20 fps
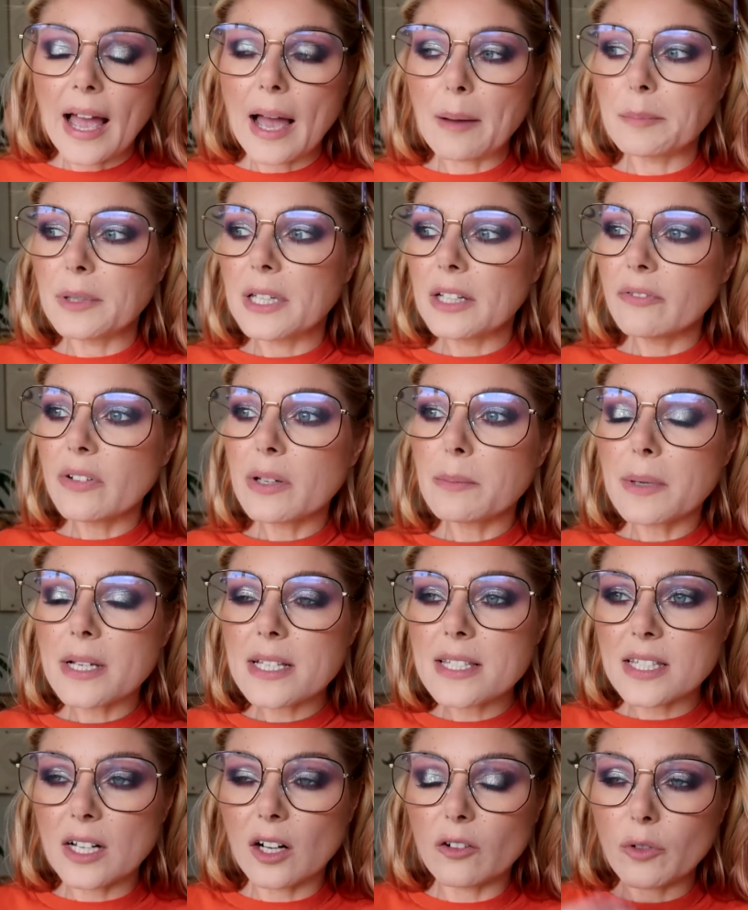I'm giving
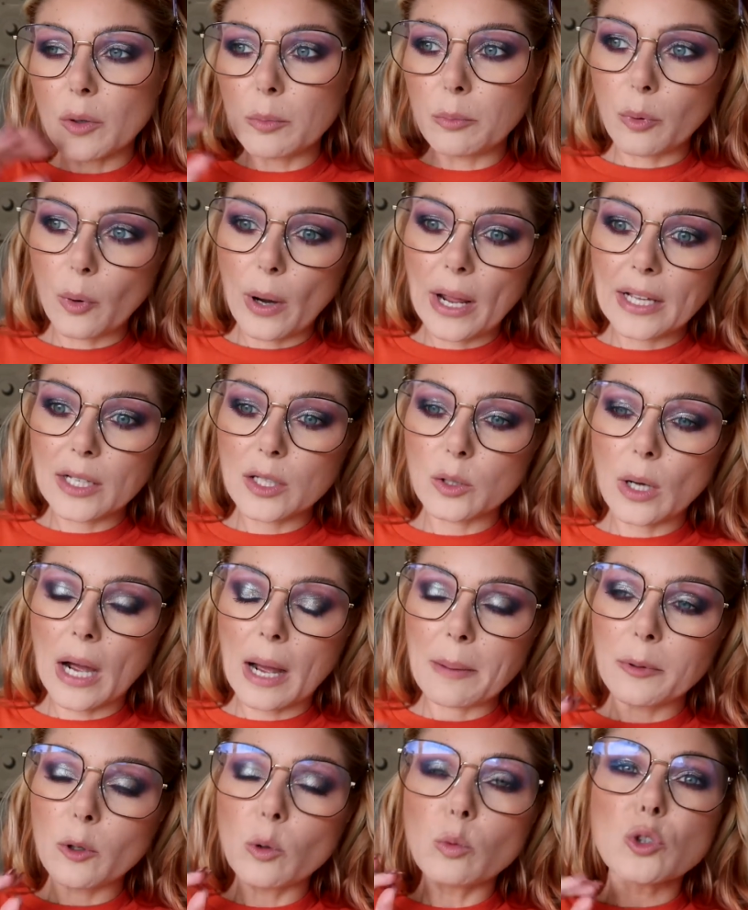myself a break.
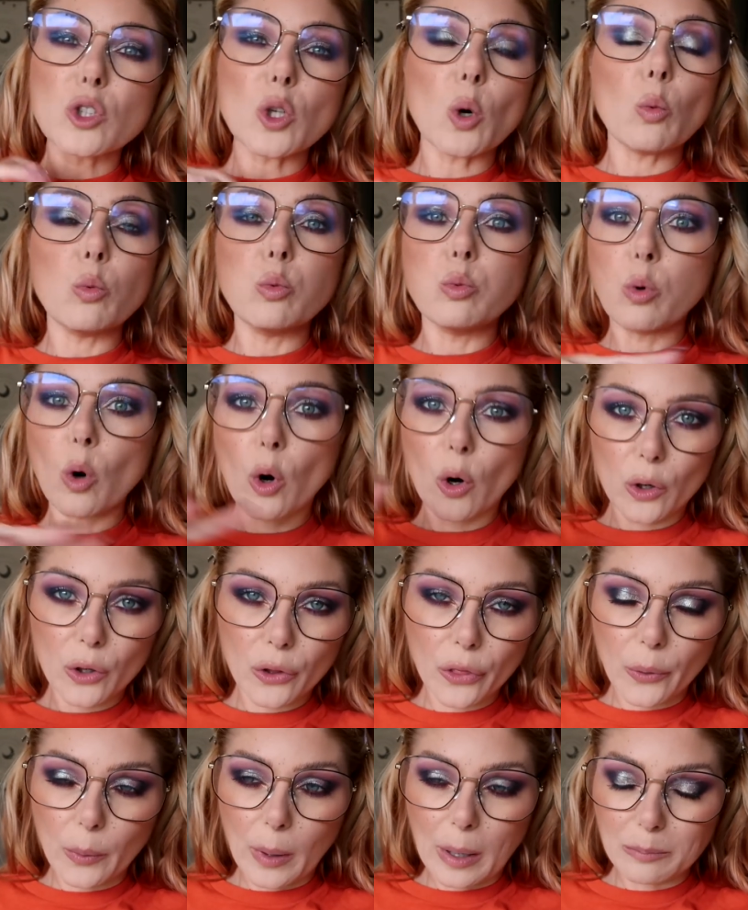I don't work
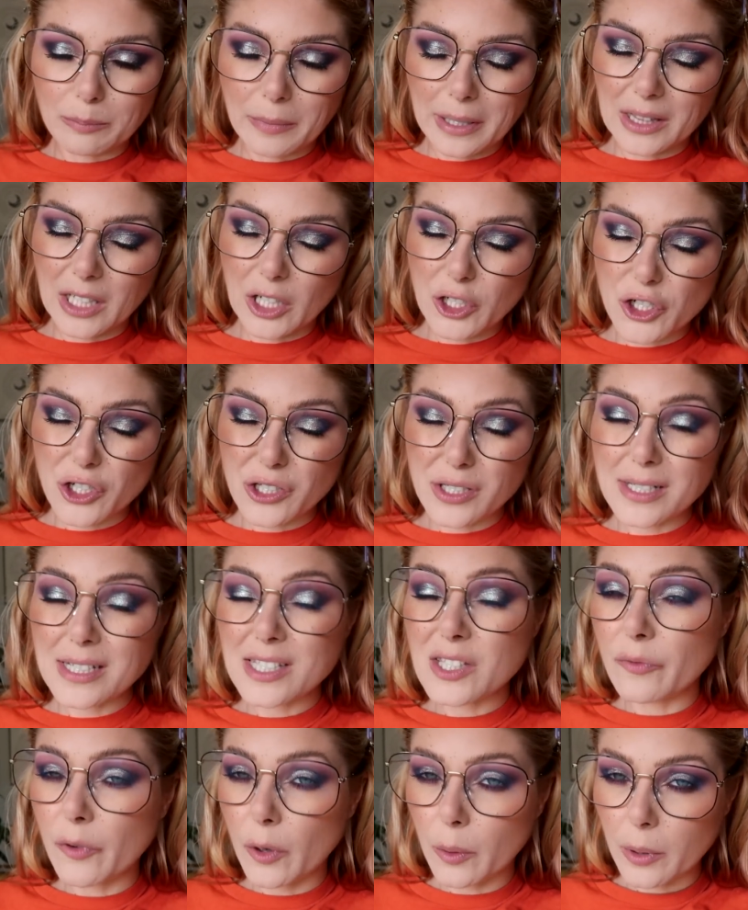throughout my lunches.
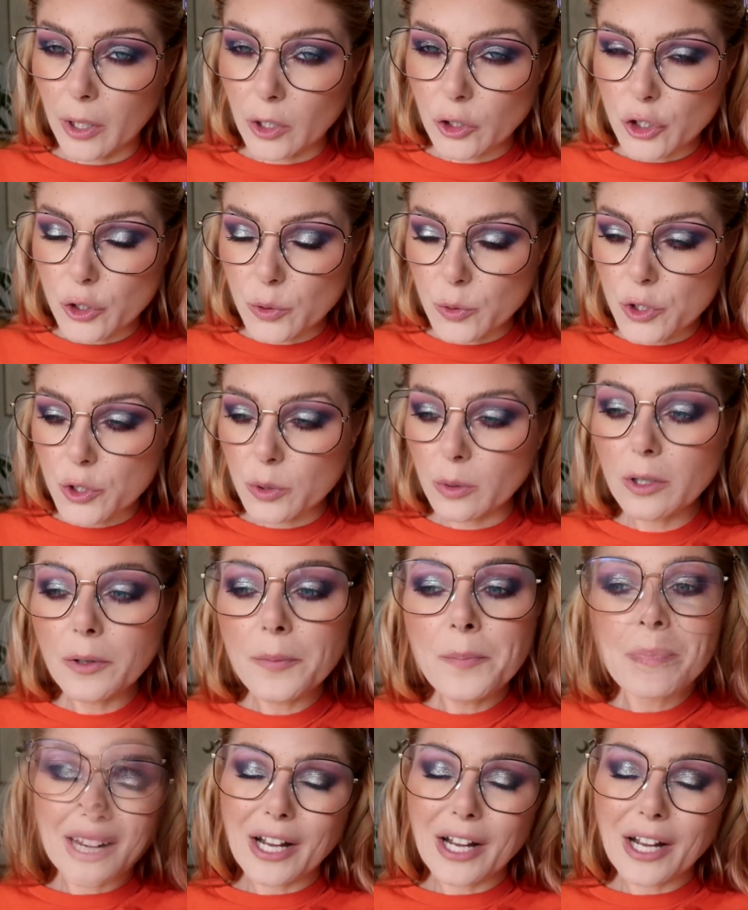It's very unusual.